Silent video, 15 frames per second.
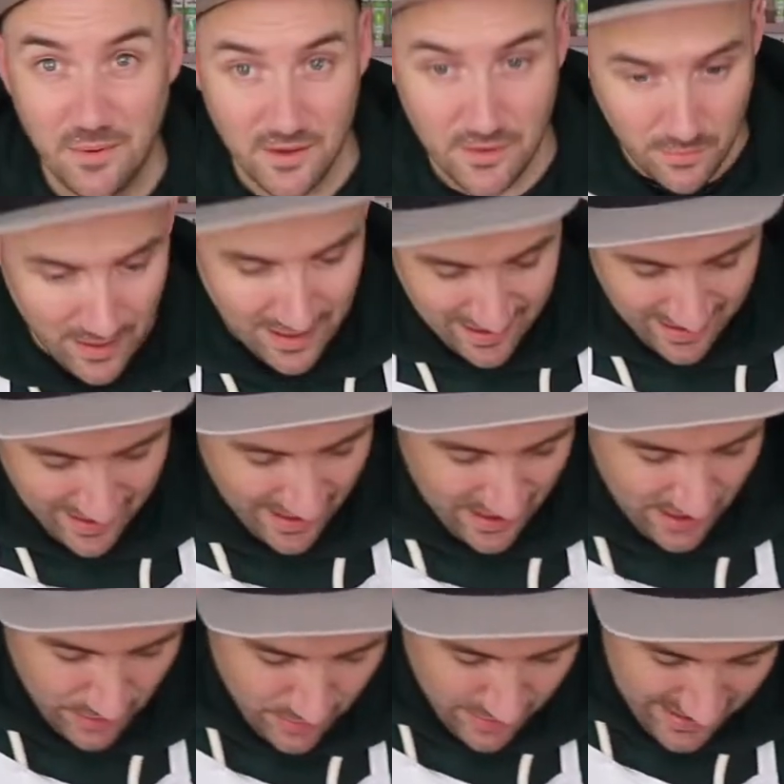by the way,
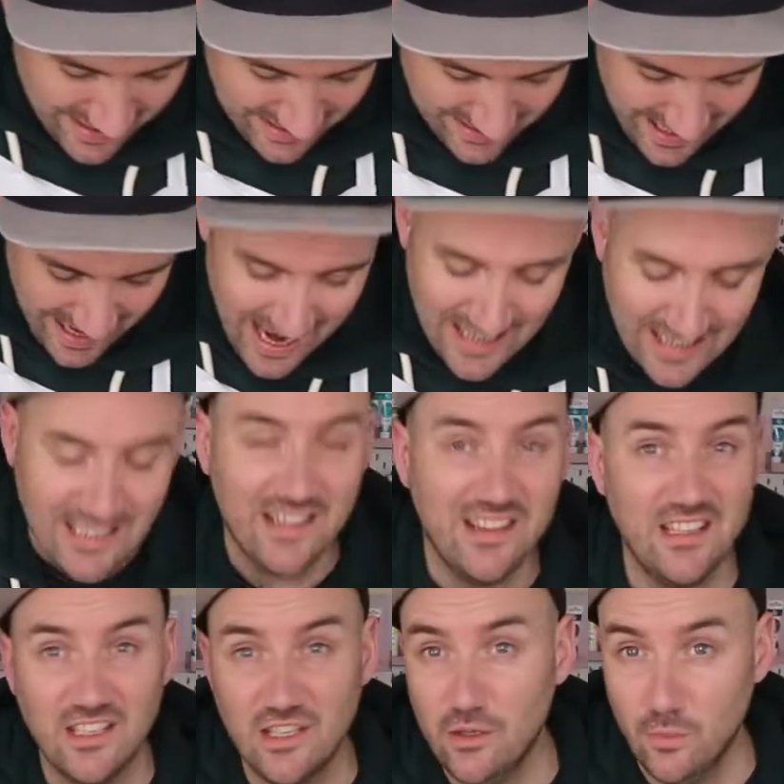you can add
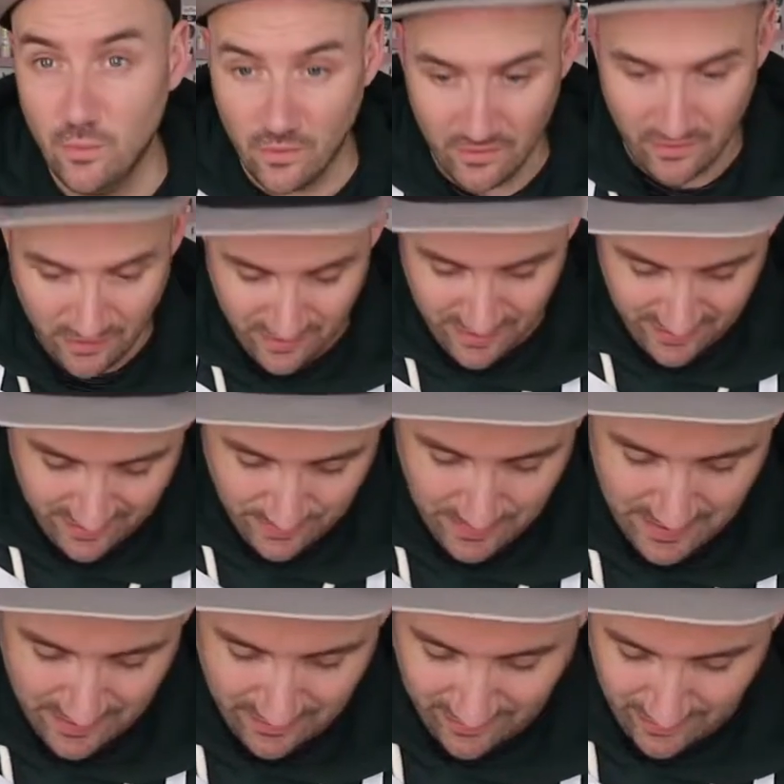anything you want to this
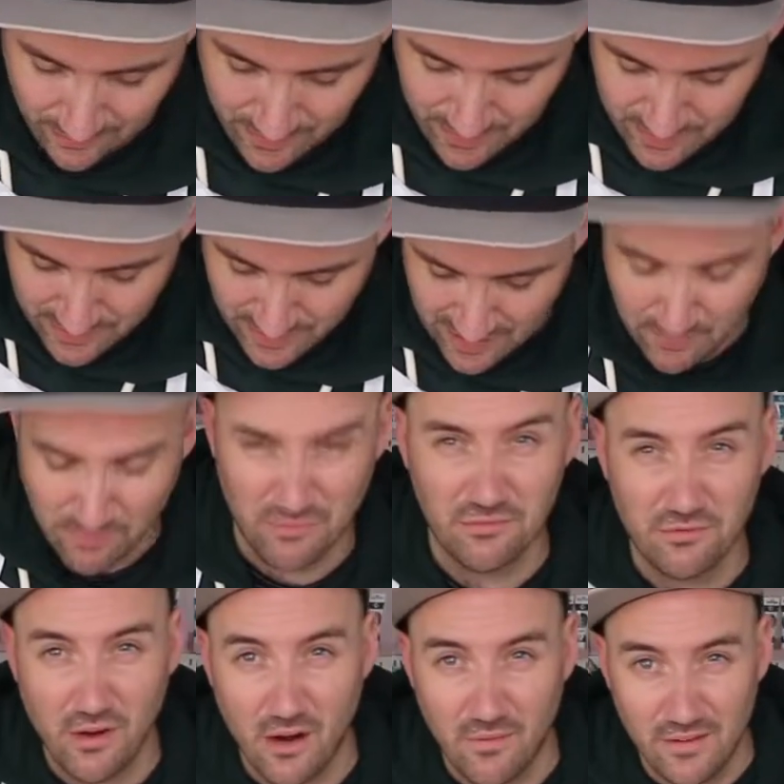mix, so long as you keep
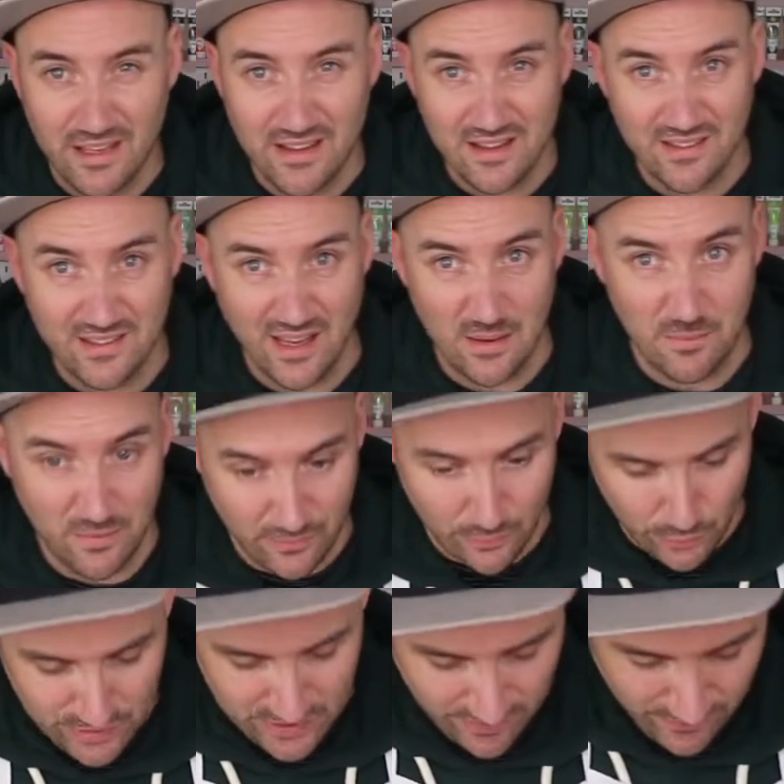roughly the same
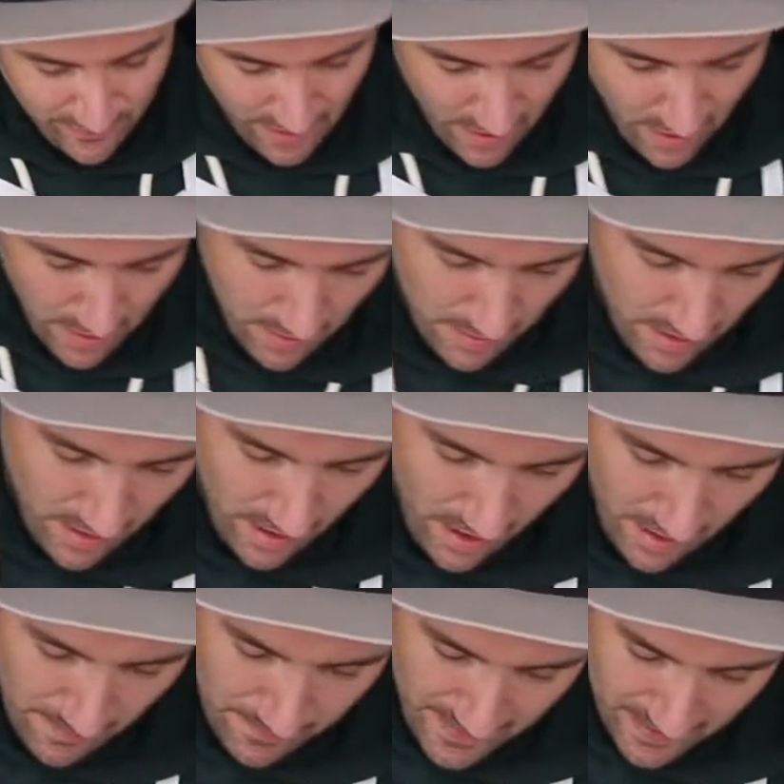sort of
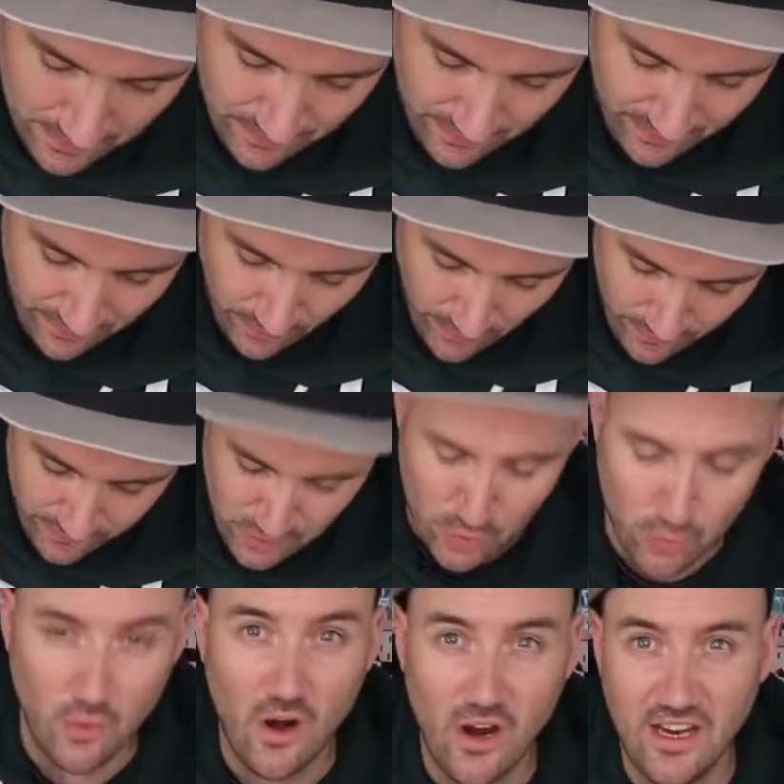amounts of
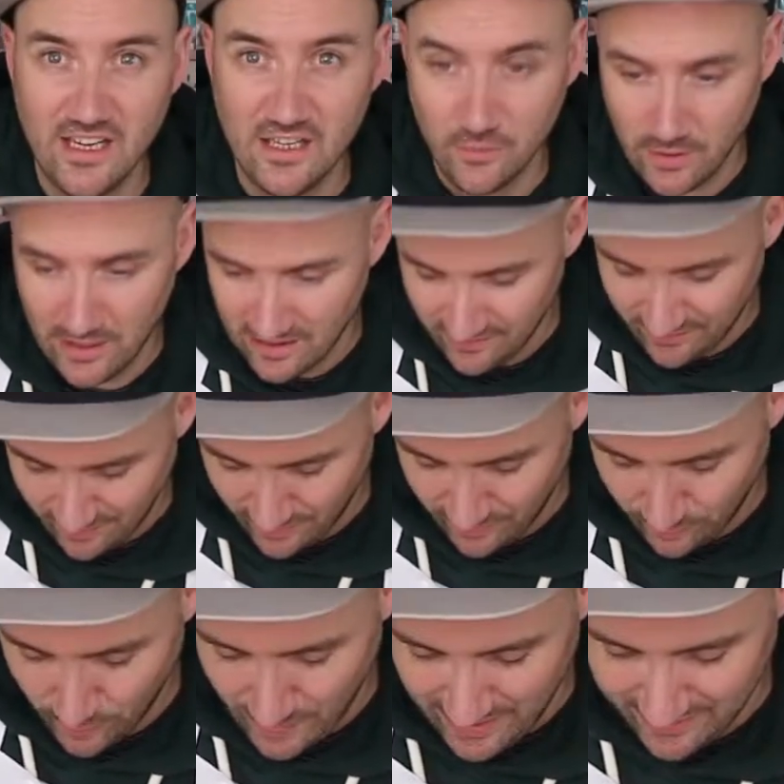dry ingredients to
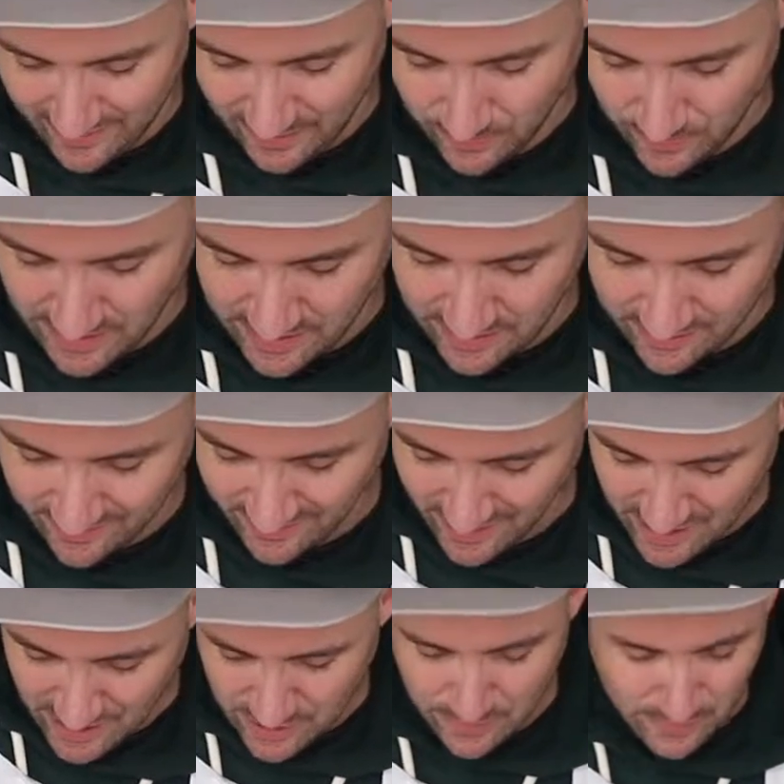those wet ingredients.
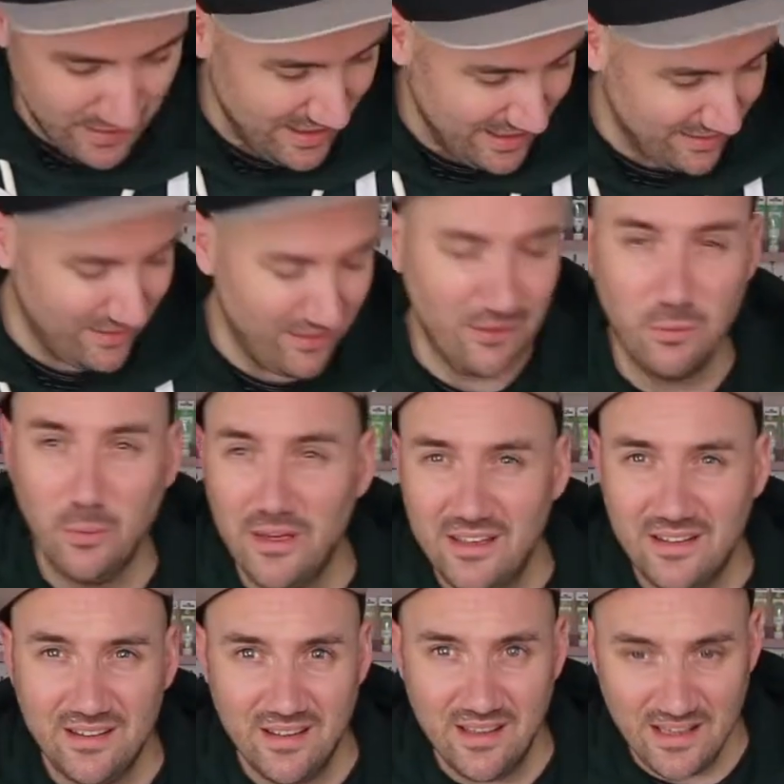You can add
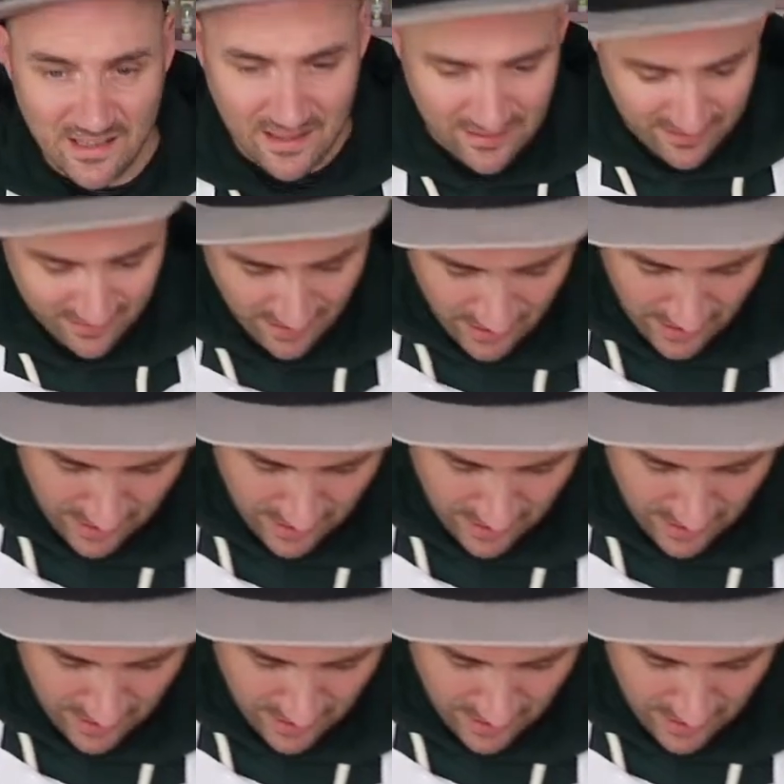sweeties,